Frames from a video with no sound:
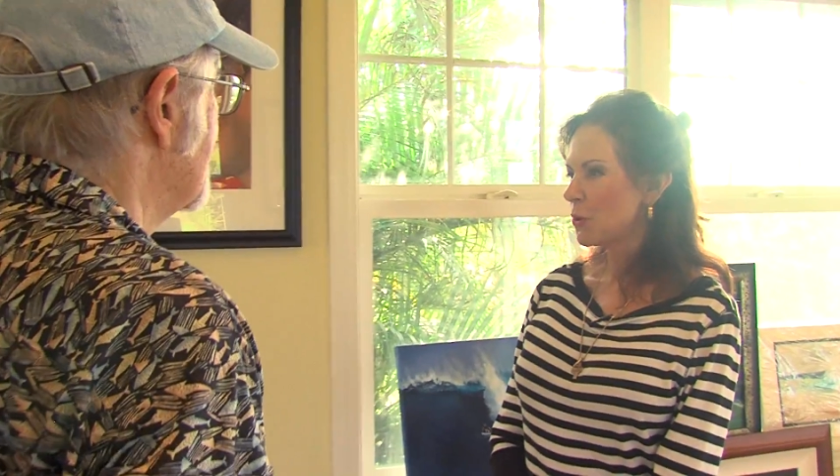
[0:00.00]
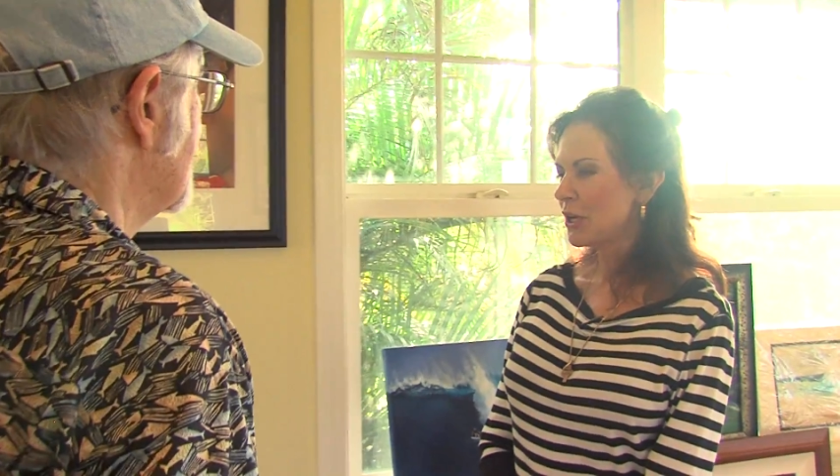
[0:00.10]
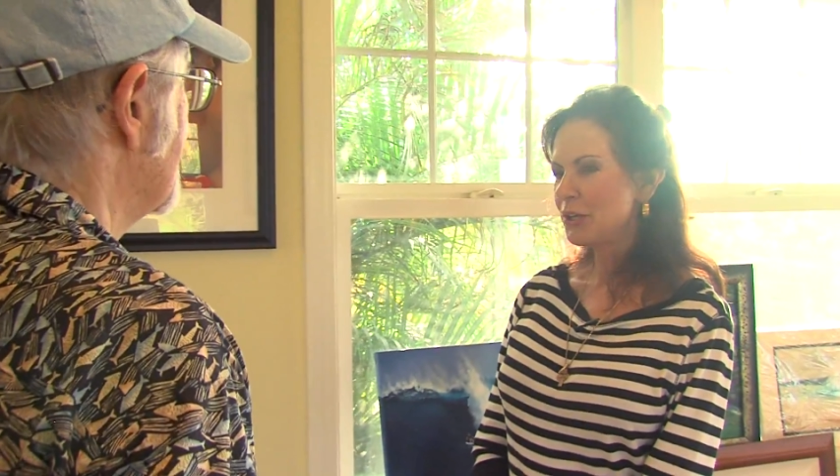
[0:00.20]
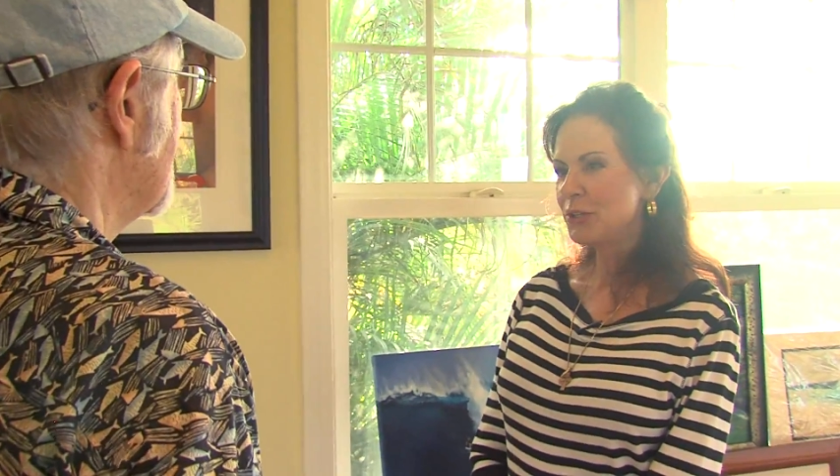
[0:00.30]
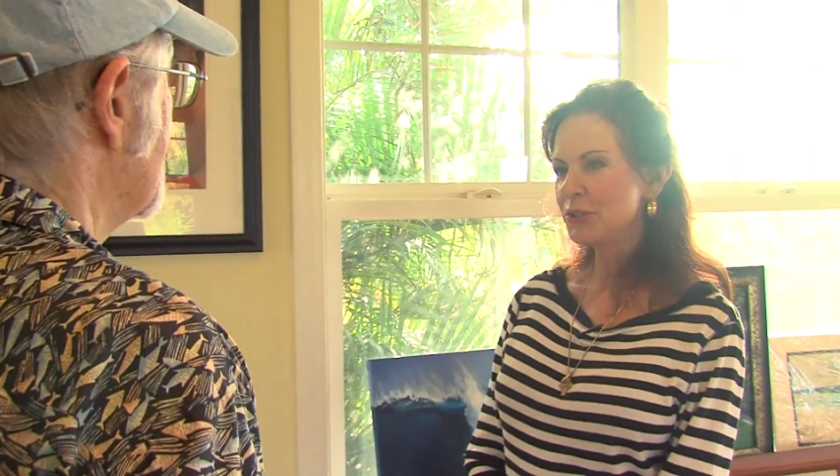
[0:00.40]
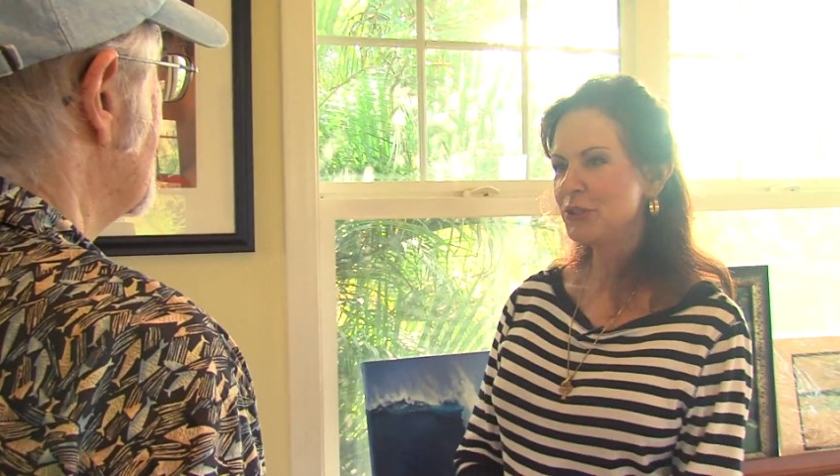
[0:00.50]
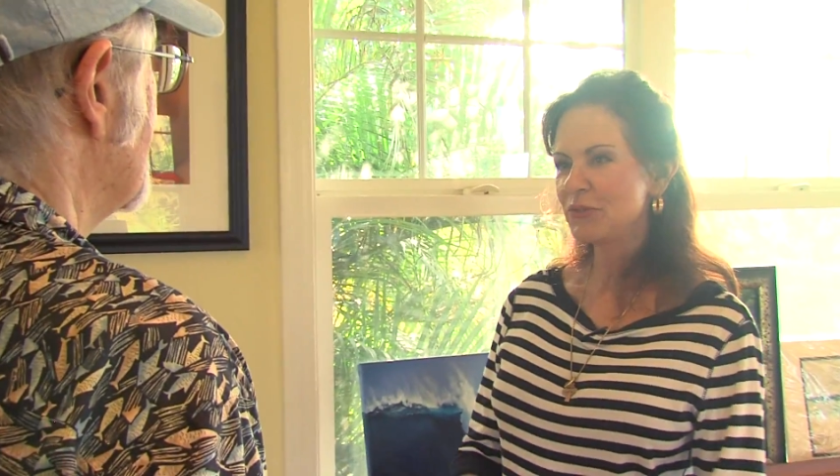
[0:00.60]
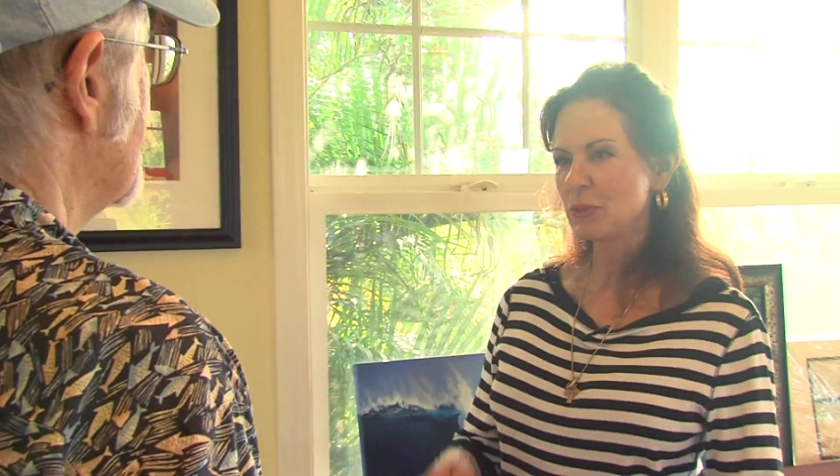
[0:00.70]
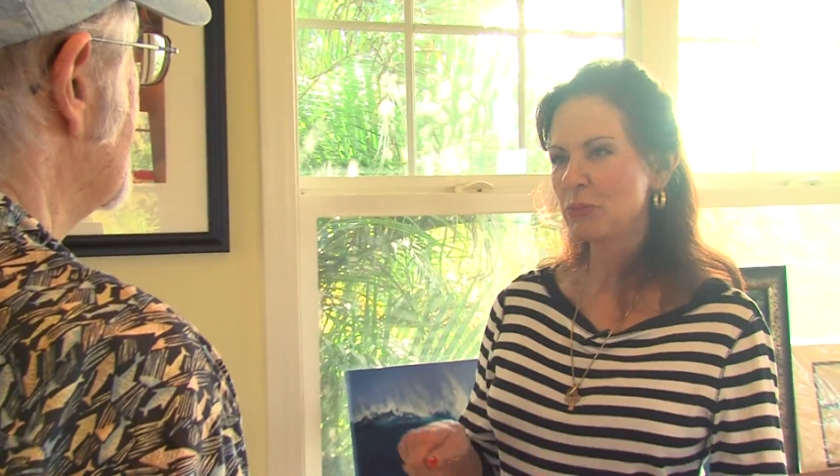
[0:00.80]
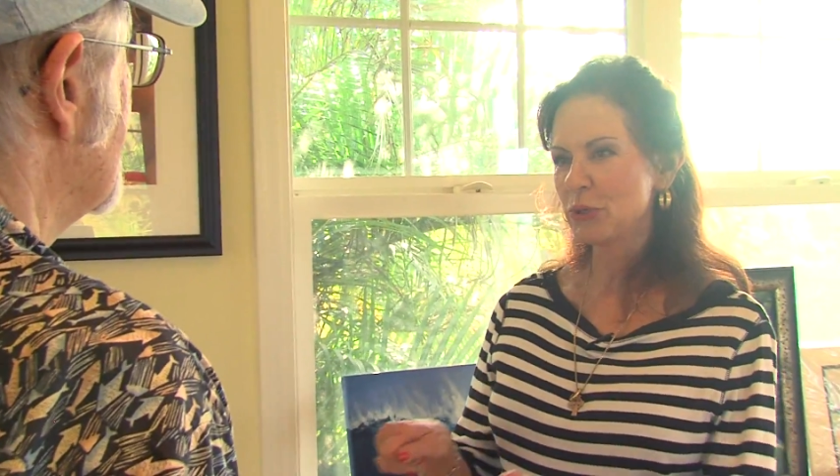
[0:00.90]
Oil you have
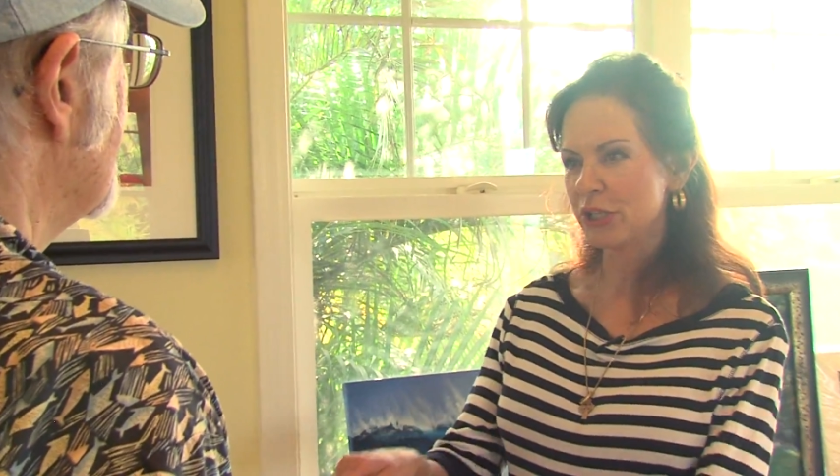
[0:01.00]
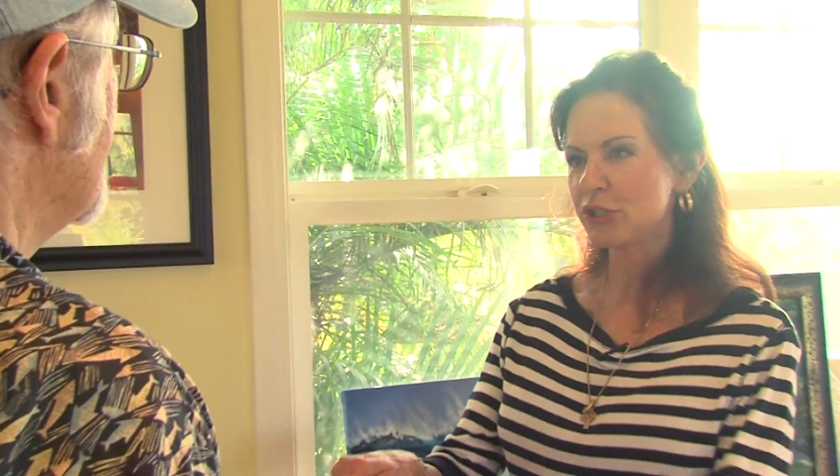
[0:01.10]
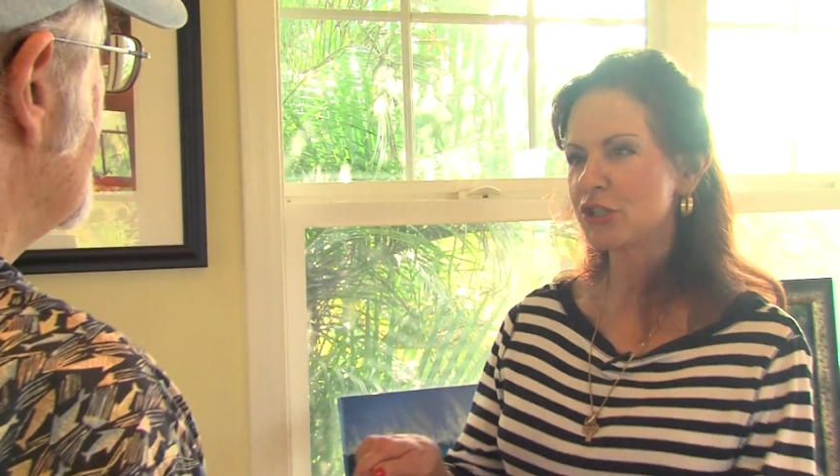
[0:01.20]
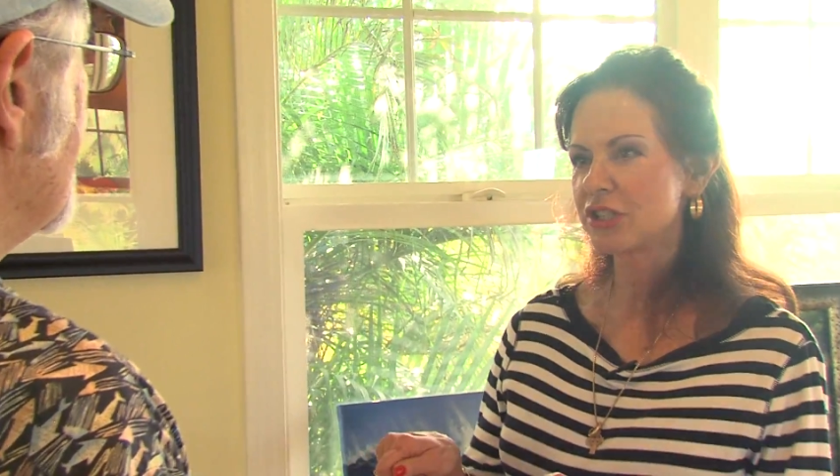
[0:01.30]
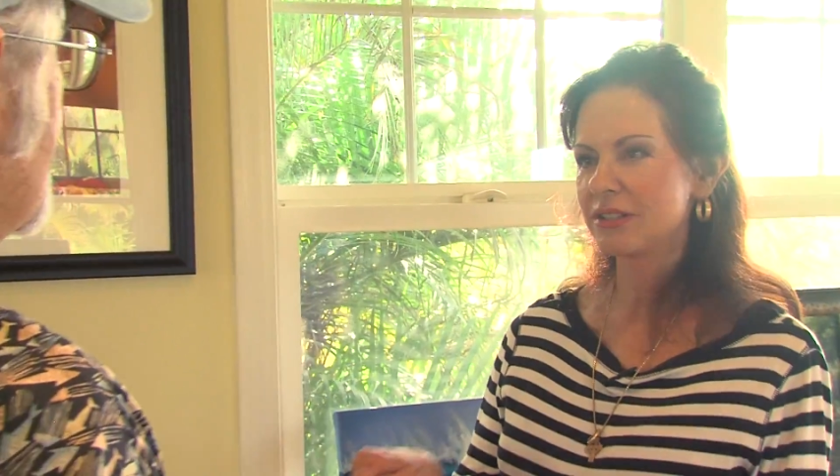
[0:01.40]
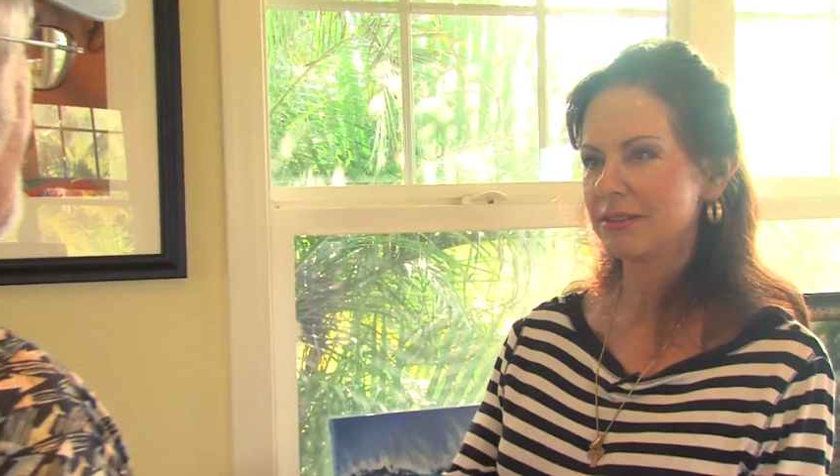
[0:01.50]
to push.